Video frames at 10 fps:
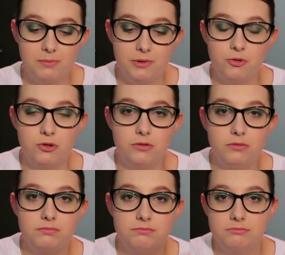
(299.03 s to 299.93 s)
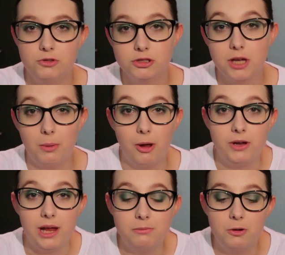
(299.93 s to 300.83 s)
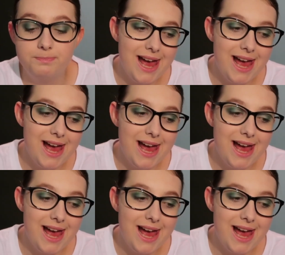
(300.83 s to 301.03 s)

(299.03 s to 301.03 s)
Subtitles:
before All Time Low came on,